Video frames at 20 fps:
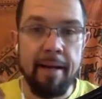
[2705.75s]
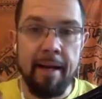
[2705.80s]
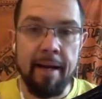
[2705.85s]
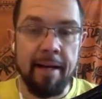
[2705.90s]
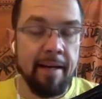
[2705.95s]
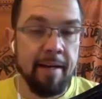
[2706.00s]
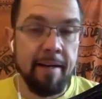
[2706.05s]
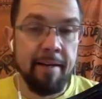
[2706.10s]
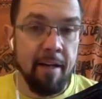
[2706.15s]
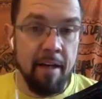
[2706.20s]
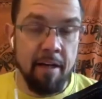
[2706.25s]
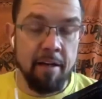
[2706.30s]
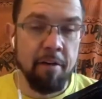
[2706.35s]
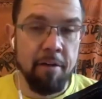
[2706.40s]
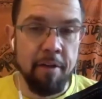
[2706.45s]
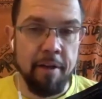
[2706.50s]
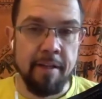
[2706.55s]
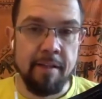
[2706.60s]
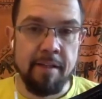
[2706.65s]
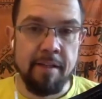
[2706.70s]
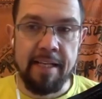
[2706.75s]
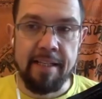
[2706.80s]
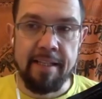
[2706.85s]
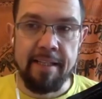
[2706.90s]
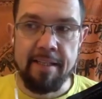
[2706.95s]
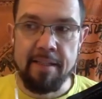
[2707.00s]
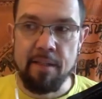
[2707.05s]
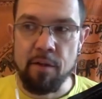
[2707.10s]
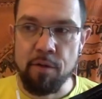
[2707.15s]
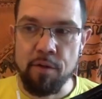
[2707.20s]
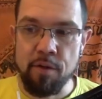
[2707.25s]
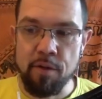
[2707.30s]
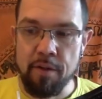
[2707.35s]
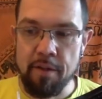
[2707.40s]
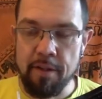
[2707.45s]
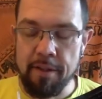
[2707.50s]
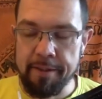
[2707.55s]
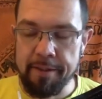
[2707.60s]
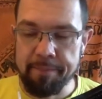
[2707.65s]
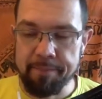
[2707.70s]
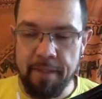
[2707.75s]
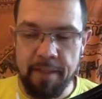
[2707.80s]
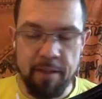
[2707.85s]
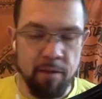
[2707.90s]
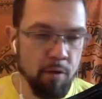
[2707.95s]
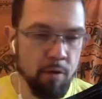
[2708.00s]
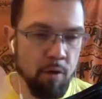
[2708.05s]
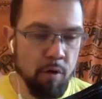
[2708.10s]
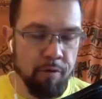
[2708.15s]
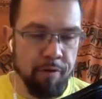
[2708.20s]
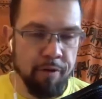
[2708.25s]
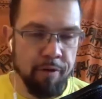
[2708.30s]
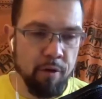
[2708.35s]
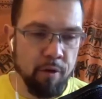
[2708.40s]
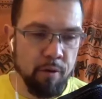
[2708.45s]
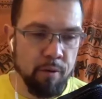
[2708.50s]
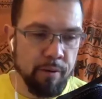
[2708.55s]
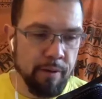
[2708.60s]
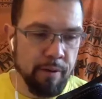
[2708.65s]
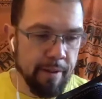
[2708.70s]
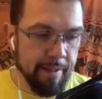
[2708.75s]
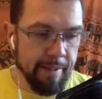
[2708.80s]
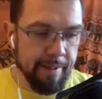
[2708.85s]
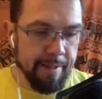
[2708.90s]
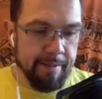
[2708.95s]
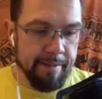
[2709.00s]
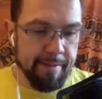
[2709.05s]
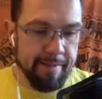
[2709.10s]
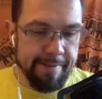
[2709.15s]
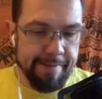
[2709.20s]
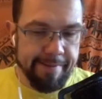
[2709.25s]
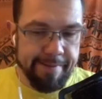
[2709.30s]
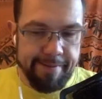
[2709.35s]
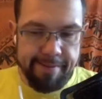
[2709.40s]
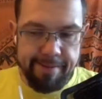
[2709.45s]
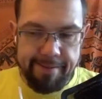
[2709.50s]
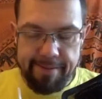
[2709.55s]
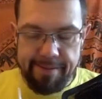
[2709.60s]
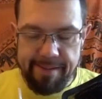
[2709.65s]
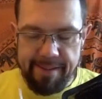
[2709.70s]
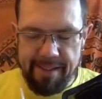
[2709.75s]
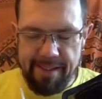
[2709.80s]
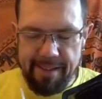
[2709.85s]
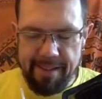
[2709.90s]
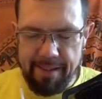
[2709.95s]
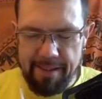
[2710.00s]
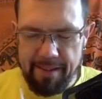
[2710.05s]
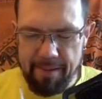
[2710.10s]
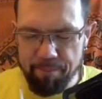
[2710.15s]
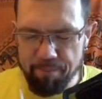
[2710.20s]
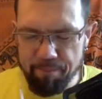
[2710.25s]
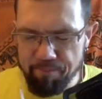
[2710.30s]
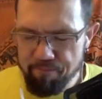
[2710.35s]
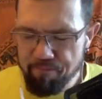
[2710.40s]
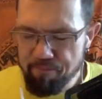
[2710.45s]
and, and and other things like there's also the I don't know if you know these um,